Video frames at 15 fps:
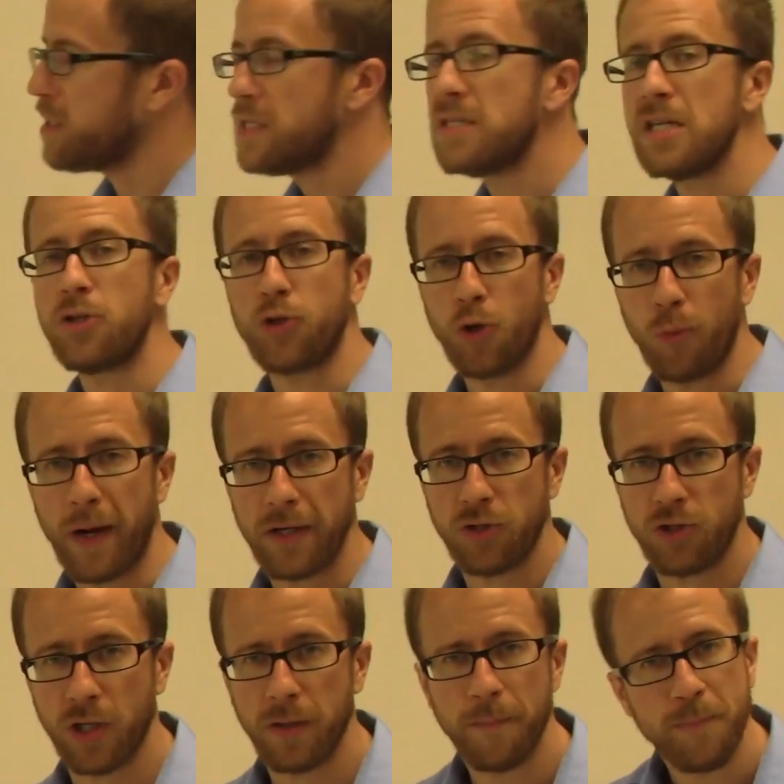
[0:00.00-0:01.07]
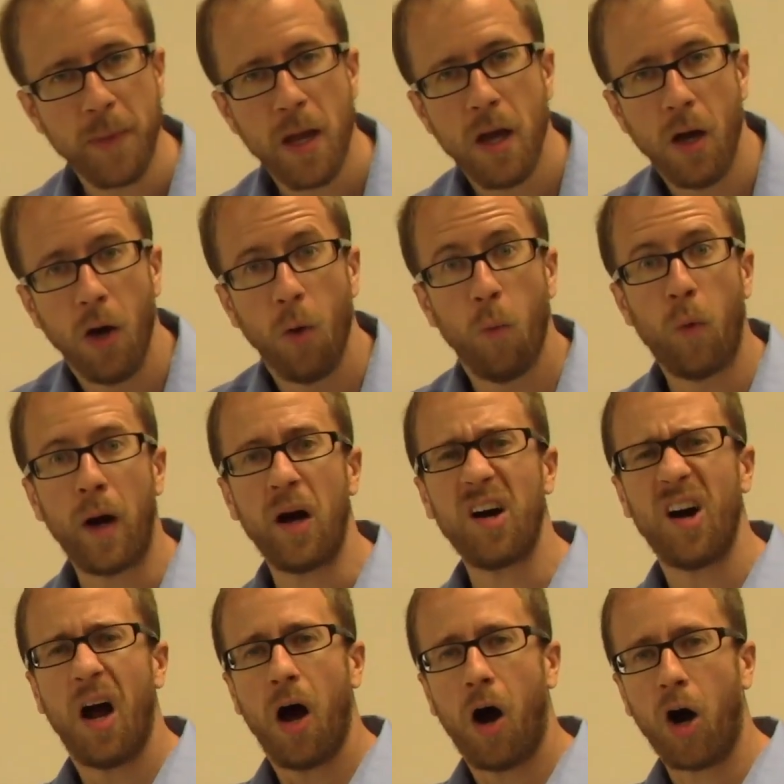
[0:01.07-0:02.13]
situation
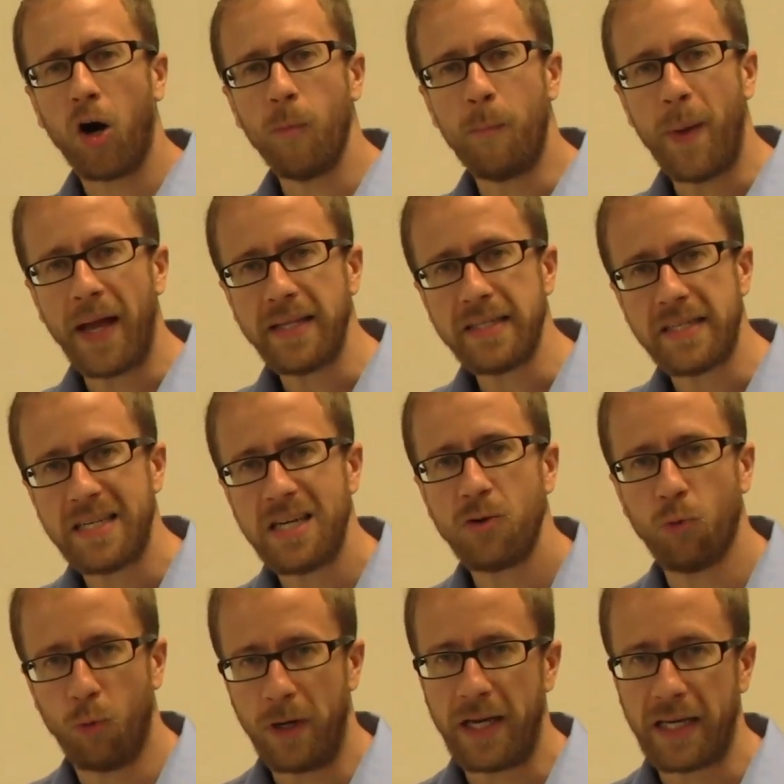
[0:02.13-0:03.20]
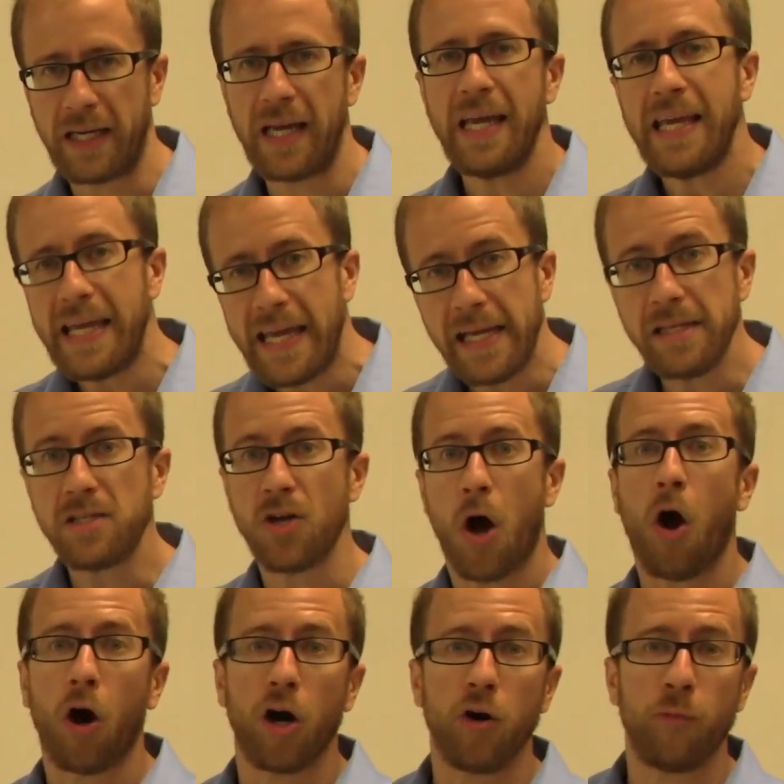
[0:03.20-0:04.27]
where our benzene ring is
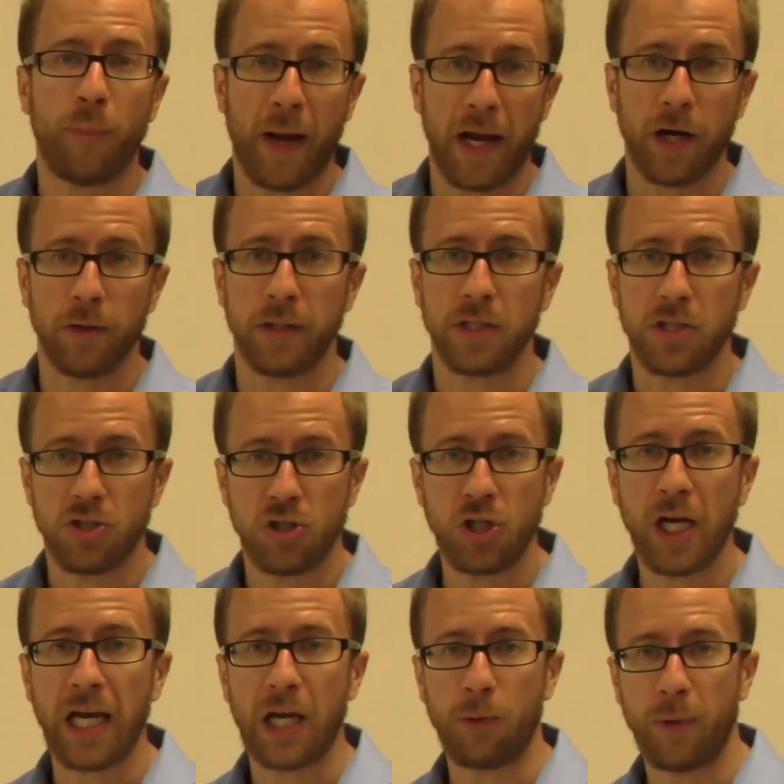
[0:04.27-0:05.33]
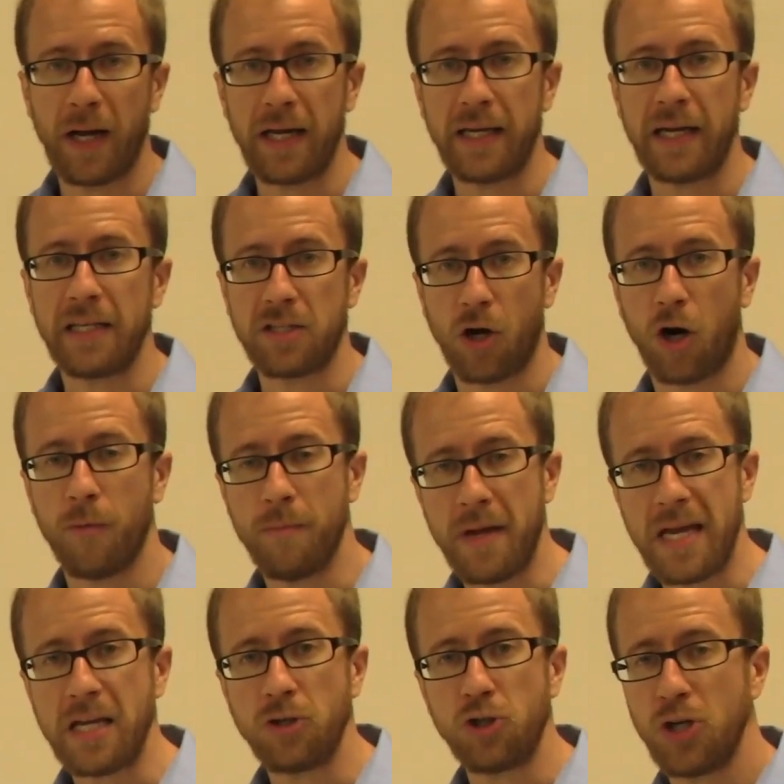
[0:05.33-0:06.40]
our parent chain, right? It's our
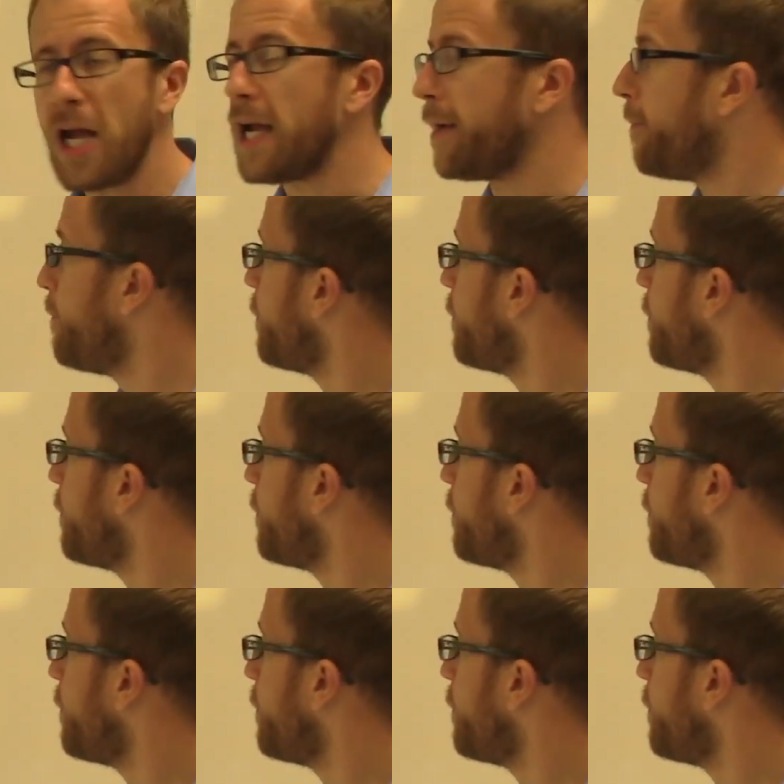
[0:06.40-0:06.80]
main chain.